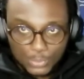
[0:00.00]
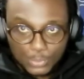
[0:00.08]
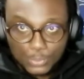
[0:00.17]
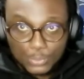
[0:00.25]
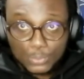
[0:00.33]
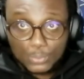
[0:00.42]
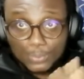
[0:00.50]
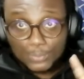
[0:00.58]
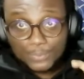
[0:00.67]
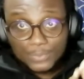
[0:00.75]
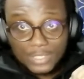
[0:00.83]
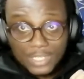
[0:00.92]
2,
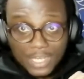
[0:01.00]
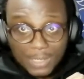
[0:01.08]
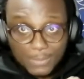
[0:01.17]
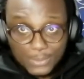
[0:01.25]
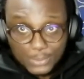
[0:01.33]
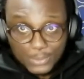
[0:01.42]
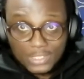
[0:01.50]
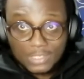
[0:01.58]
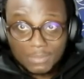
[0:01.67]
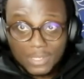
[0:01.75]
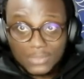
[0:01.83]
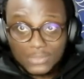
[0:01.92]
I'll be talking
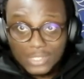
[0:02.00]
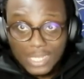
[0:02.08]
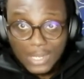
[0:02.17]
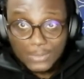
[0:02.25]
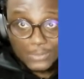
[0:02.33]
about how